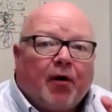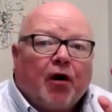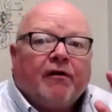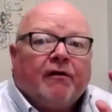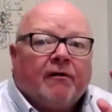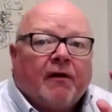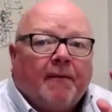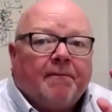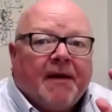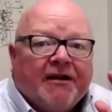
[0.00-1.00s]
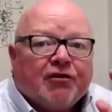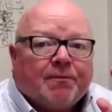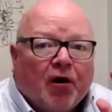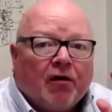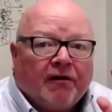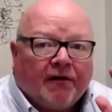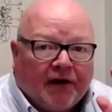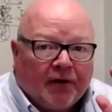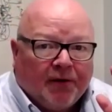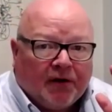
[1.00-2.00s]
a major part of the
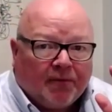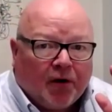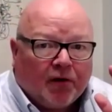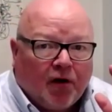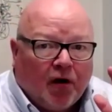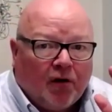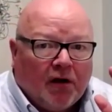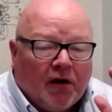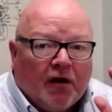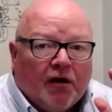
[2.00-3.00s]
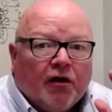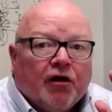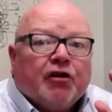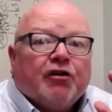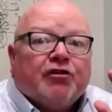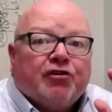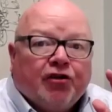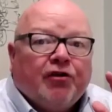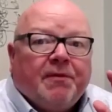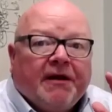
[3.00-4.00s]
therapeutic protocol
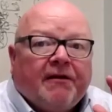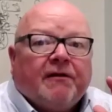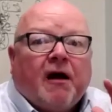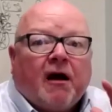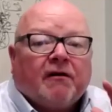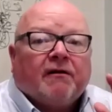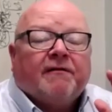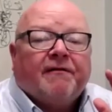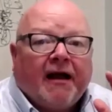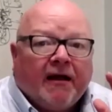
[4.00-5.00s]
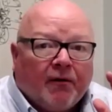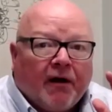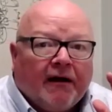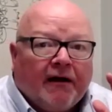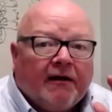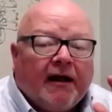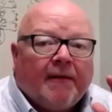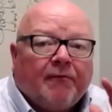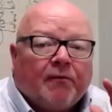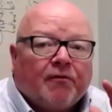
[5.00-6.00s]
should be the doctor evaluating the
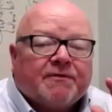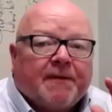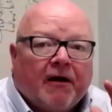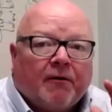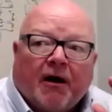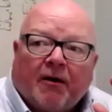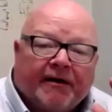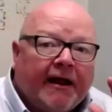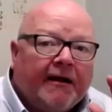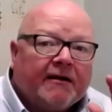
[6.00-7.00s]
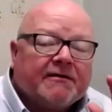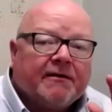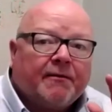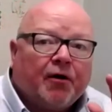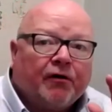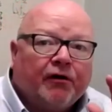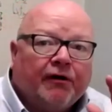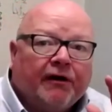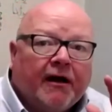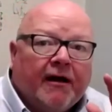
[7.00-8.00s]
abnormal spinal biomechanics of the motor
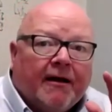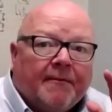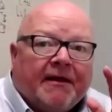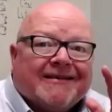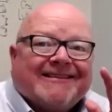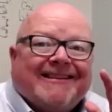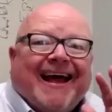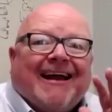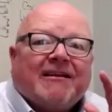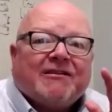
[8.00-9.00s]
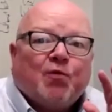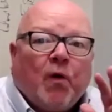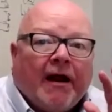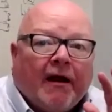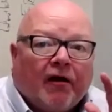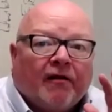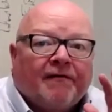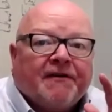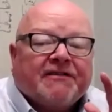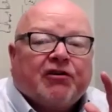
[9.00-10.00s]
unit, because that is where the
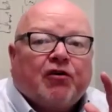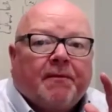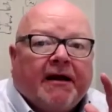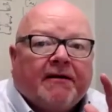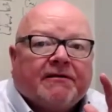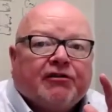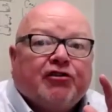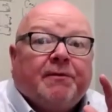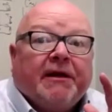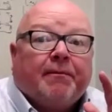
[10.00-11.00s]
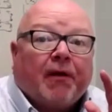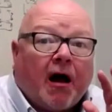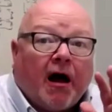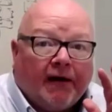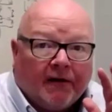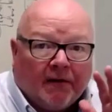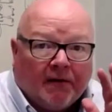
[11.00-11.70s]
physical medicine should be applied.